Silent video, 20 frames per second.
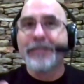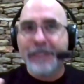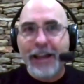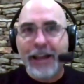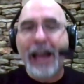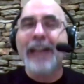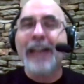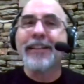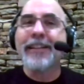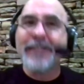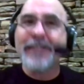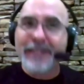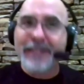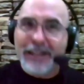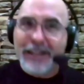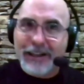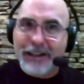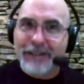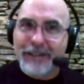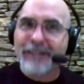I could
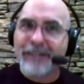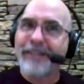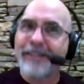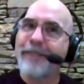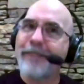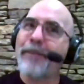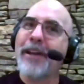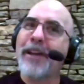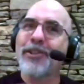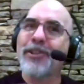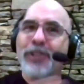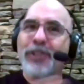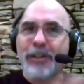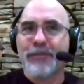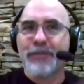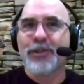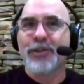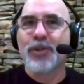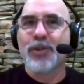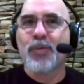see it, the
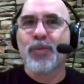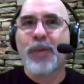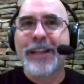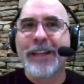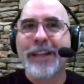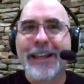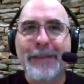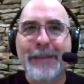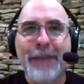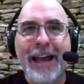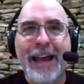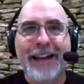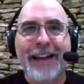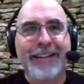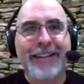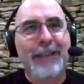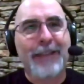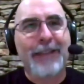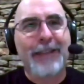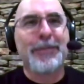pendulum swinging
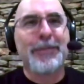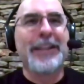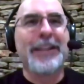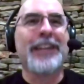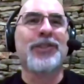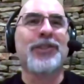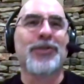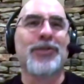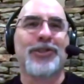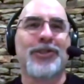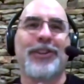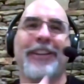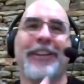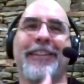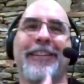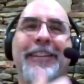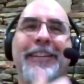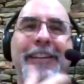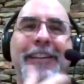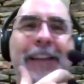back. That would be
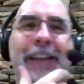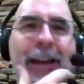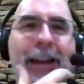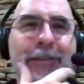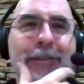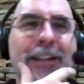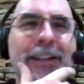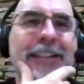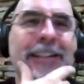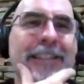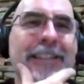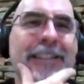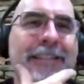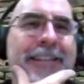interesting. I would like that would to